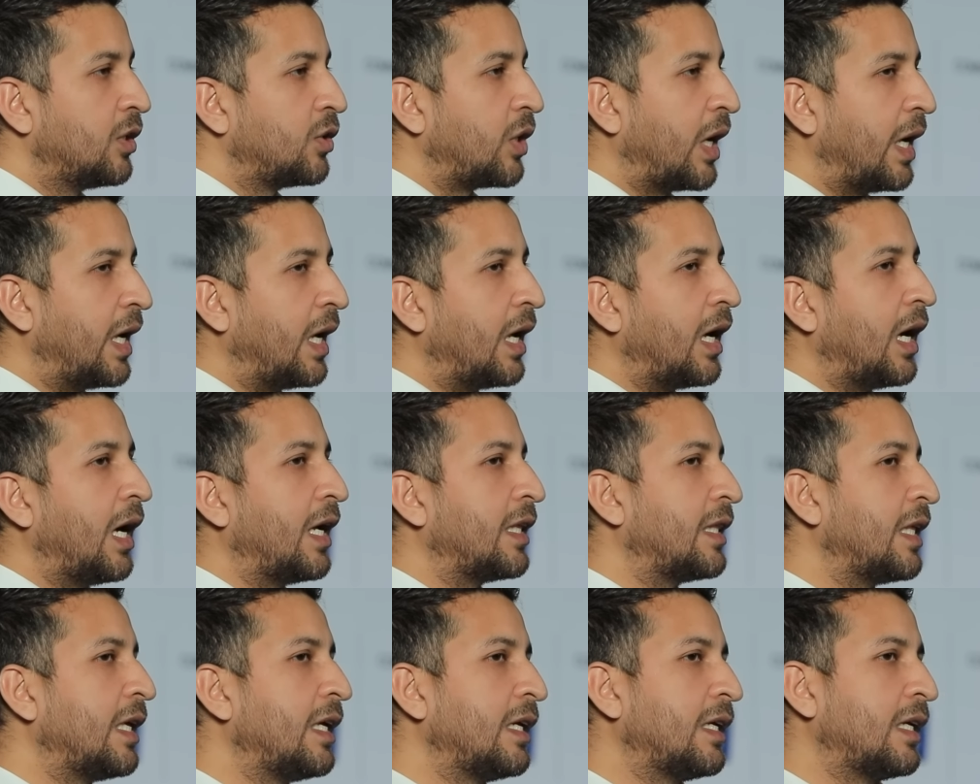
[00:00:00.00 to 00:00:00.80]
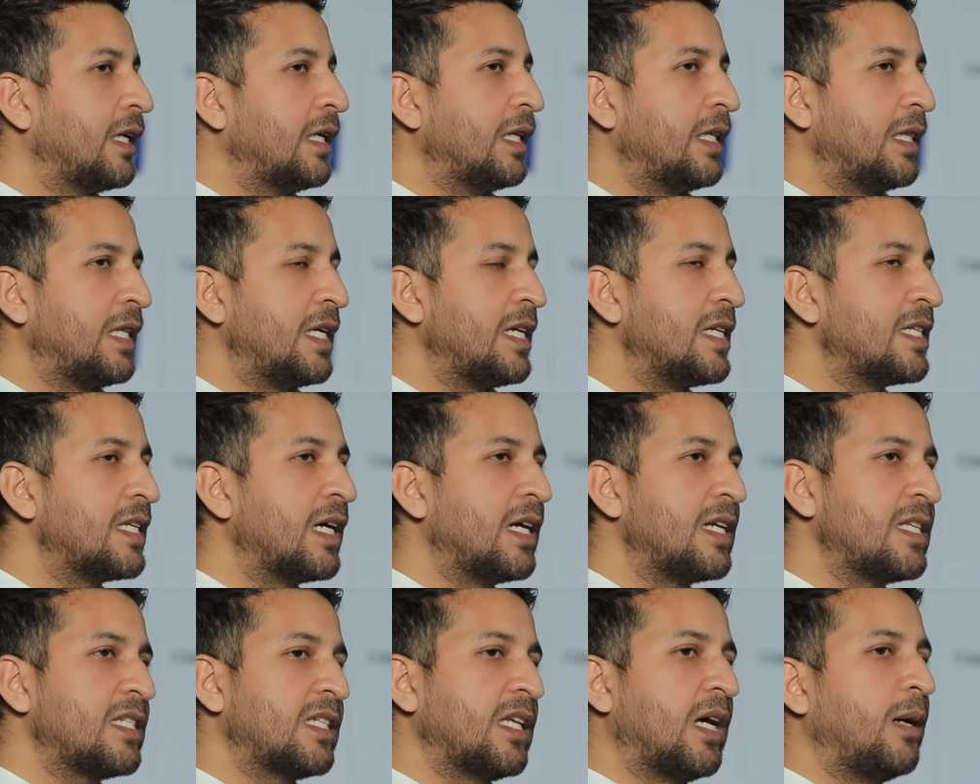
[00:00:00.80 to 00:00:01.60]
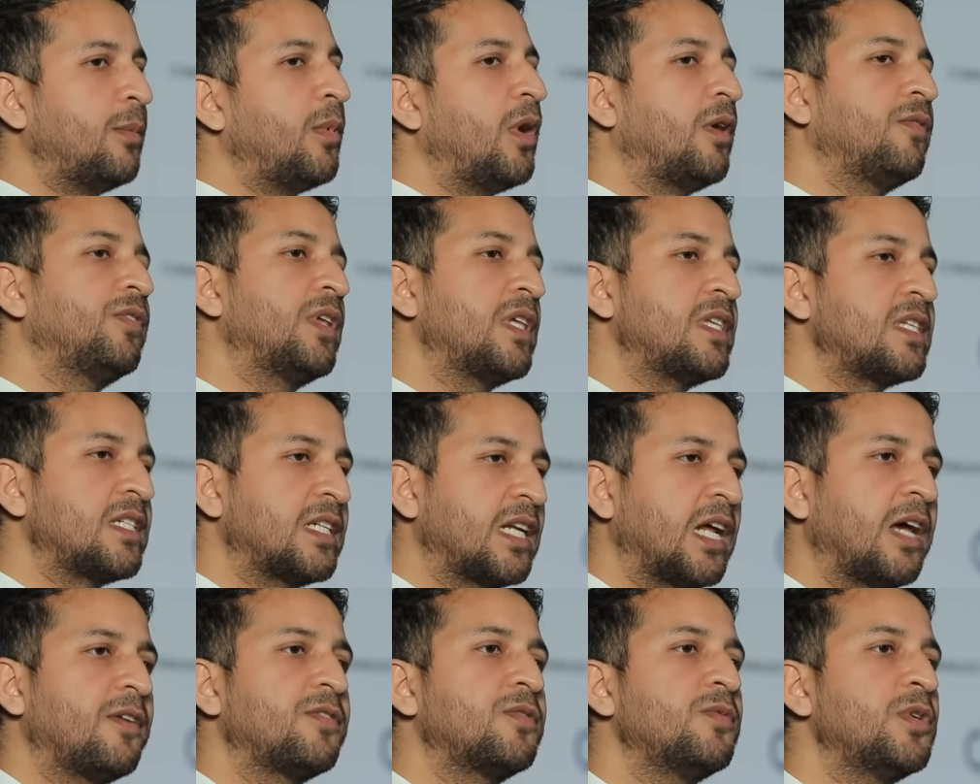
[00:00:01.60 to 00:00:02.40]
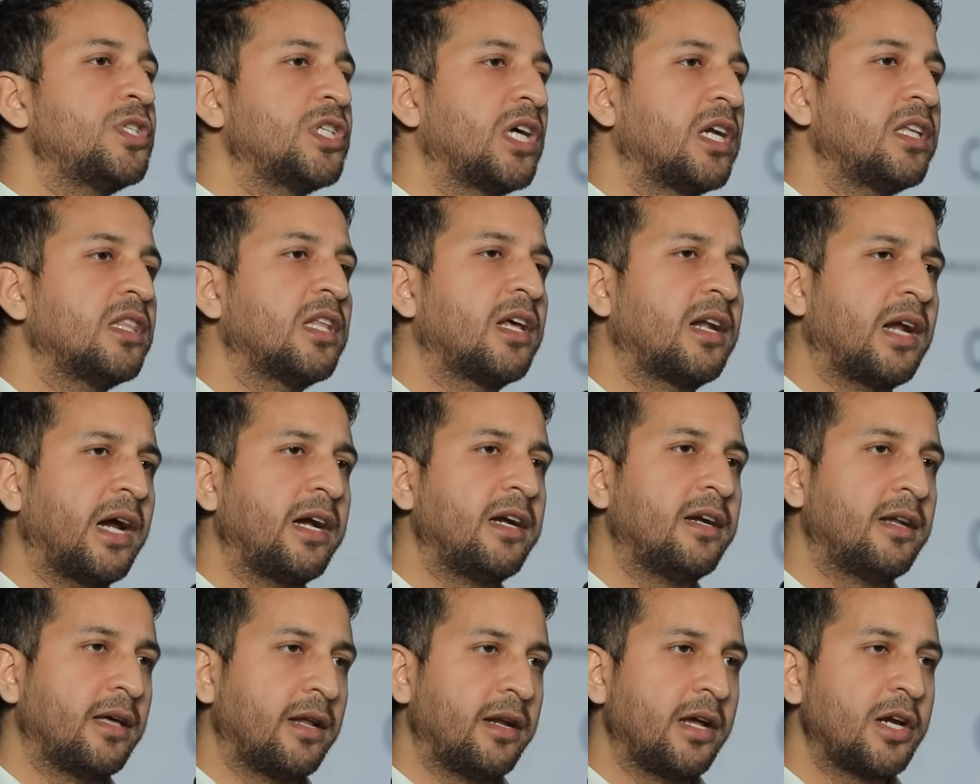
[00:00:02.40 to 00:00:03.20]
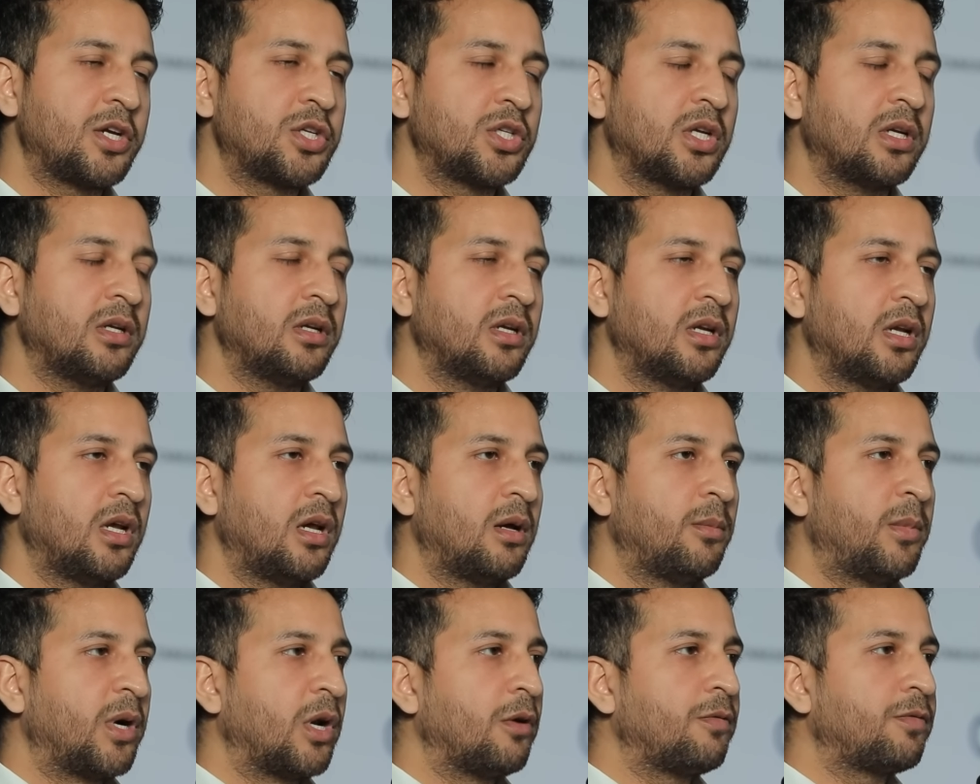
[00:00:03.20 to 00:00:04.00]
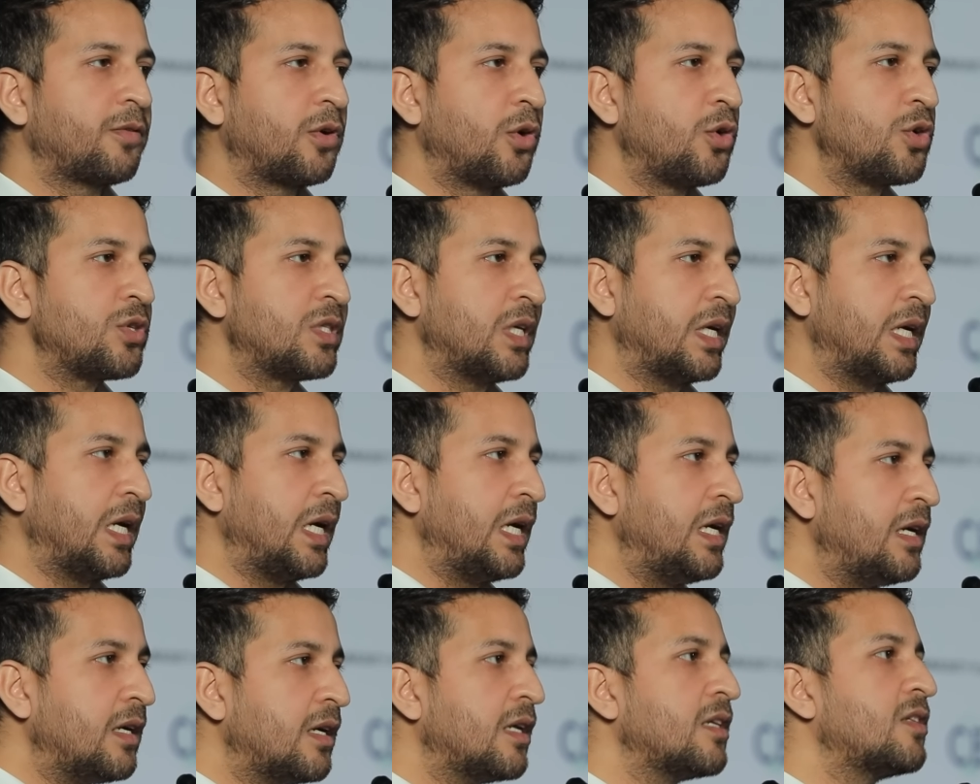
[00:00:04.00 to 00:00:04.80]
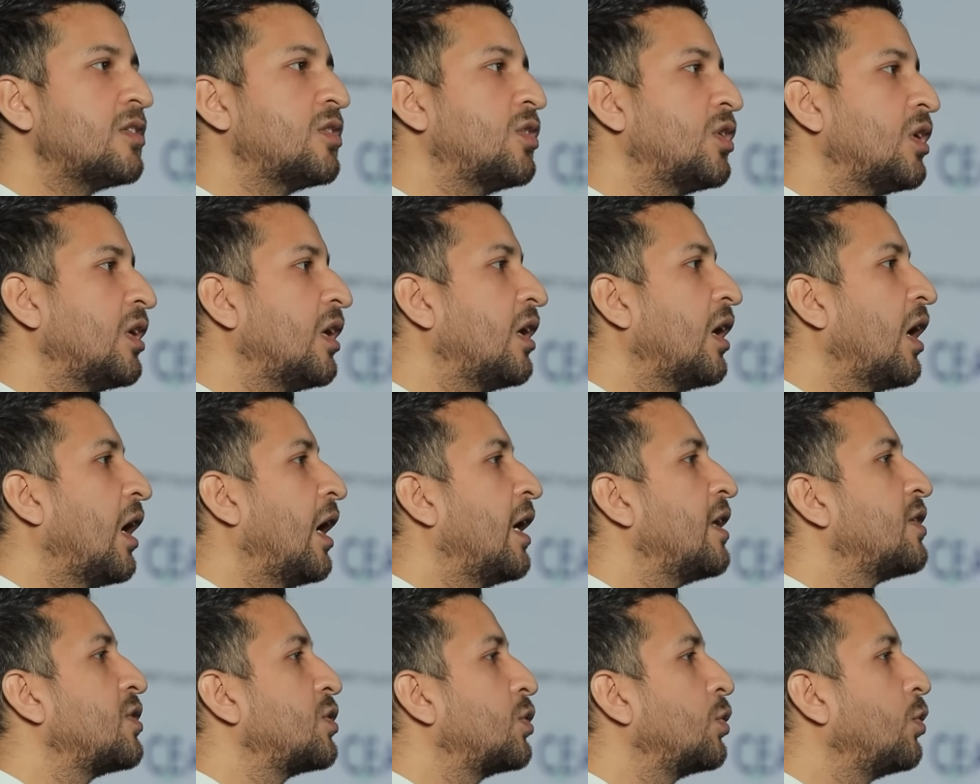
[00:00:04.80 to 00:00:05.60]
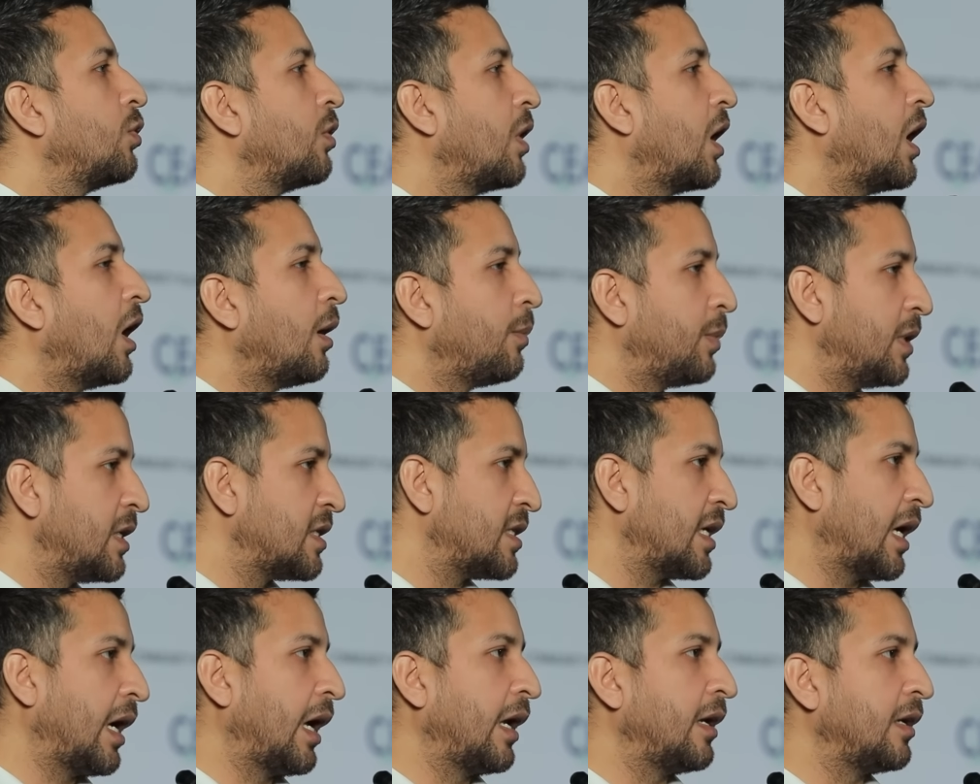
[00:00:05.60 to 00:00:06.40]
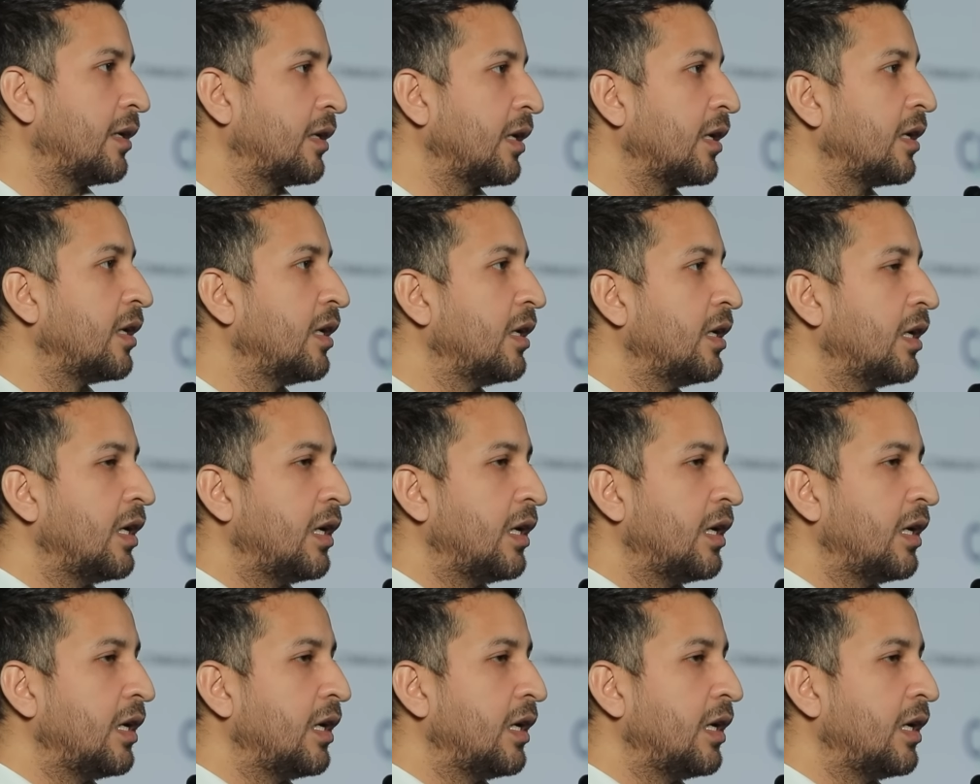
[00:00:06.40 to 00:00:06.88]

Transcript: So I think these are some of the steps which are in the right direction, but of course the industry has to up its ante.